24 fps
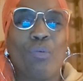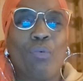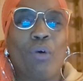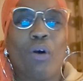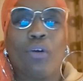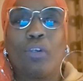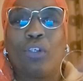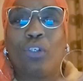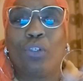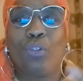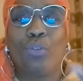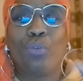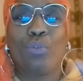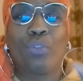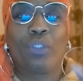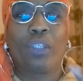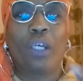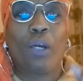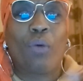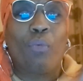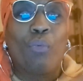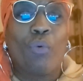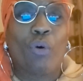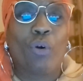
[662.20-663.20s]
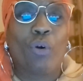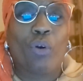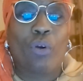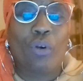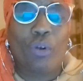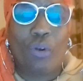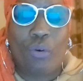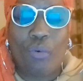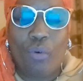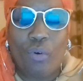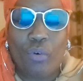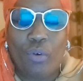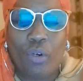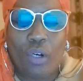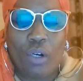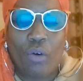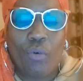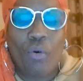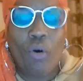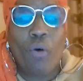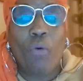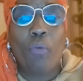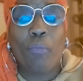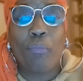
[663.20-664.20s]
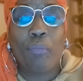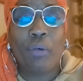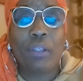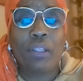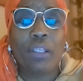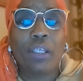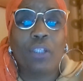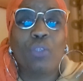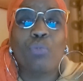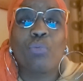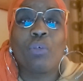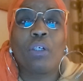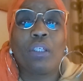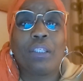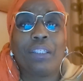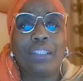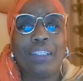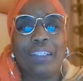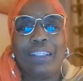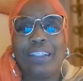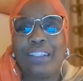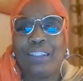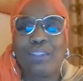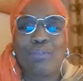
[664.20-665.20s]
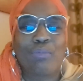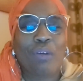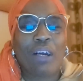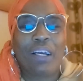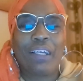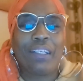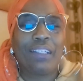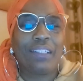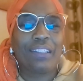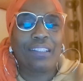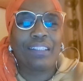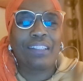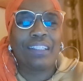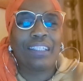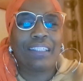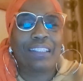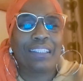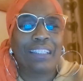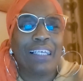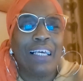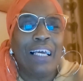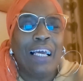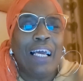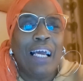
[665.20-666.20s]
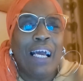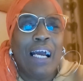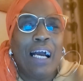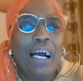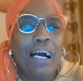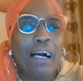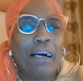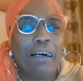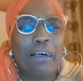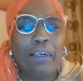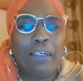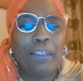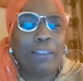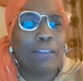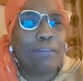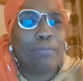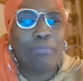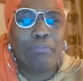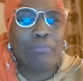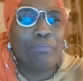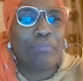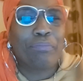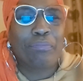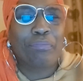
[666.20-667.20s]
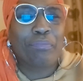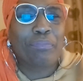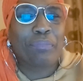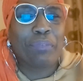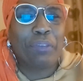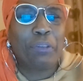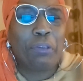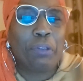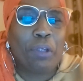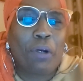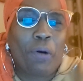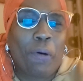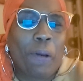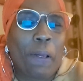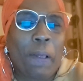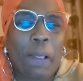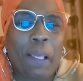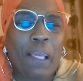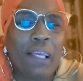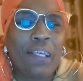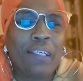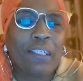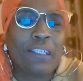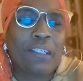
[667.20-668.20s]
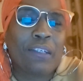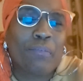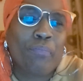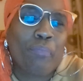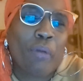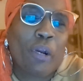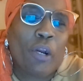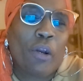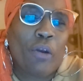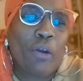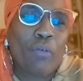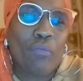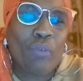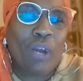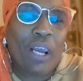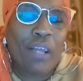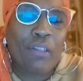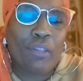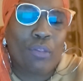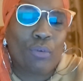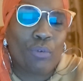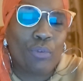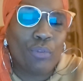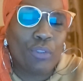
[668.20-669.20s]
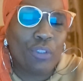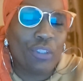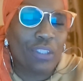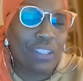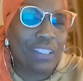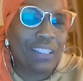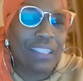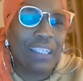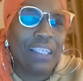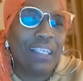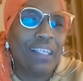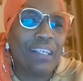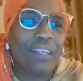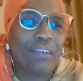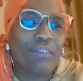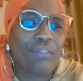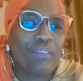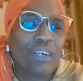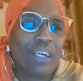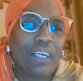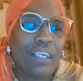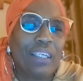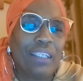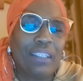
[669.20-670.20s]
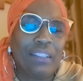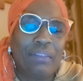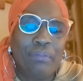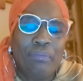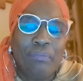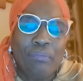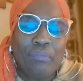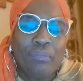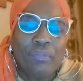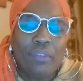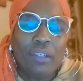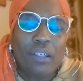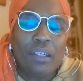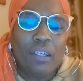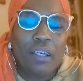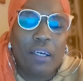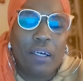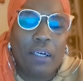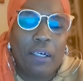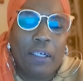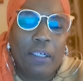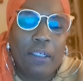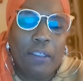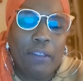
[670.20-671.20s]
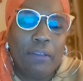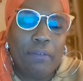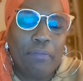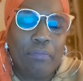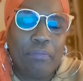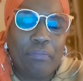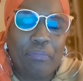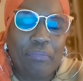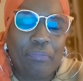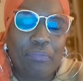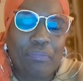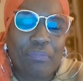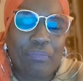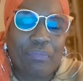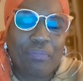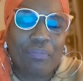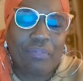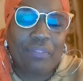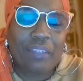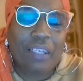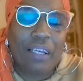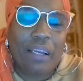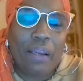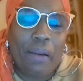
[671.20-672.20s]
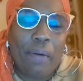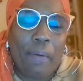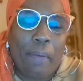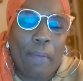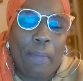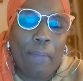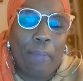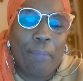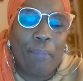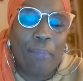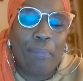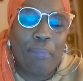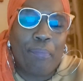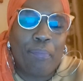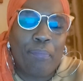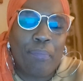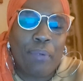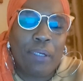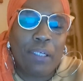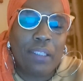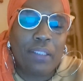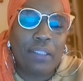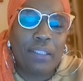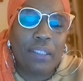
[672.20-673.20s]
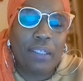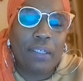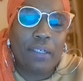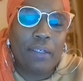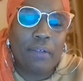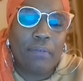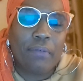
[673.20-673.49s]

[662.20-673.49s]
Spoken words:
you want to use that word, quote unquote, but that's what it is, right? It's just, it can burn right through your skin, right? Um, but